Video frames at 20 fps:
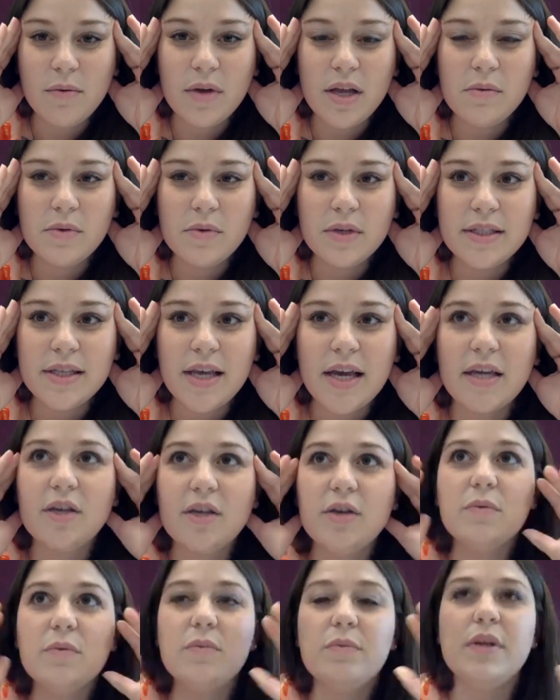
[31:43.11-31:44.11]
It was
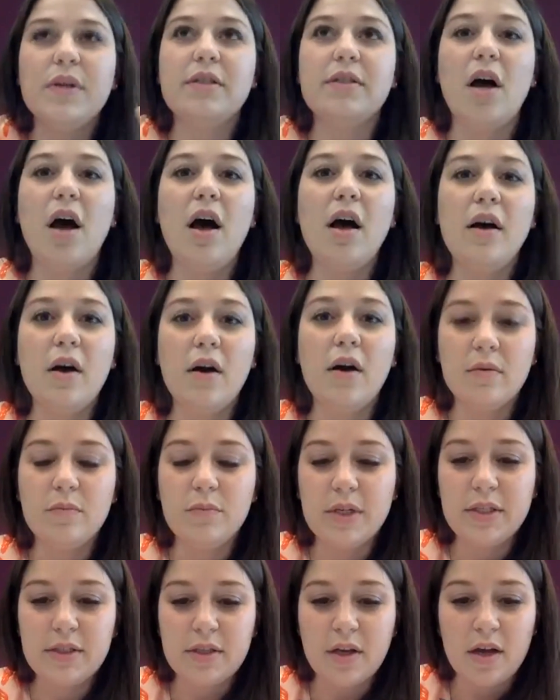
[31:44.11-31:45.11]
like we saw
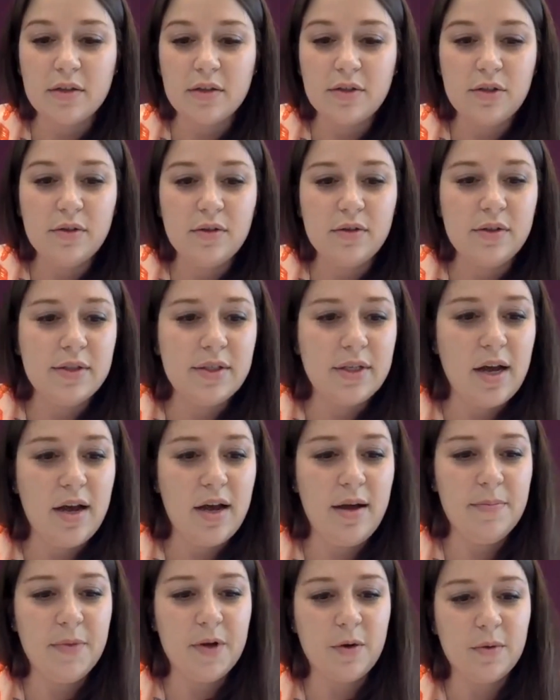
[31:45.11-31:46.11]
students,
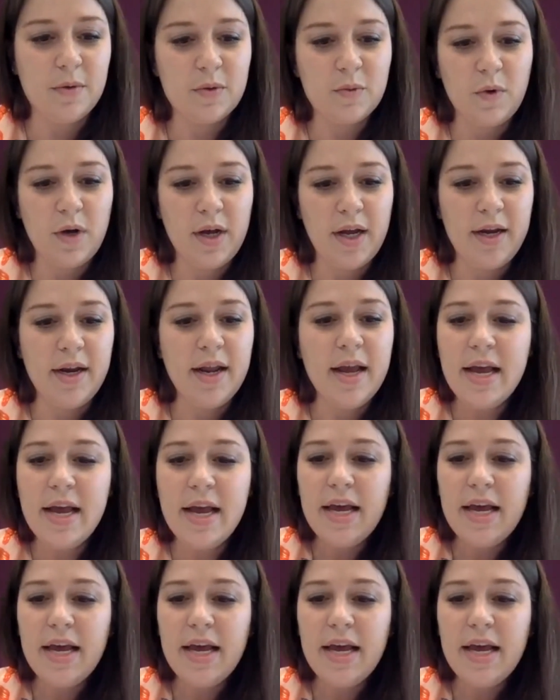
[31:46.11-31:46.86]
there was one,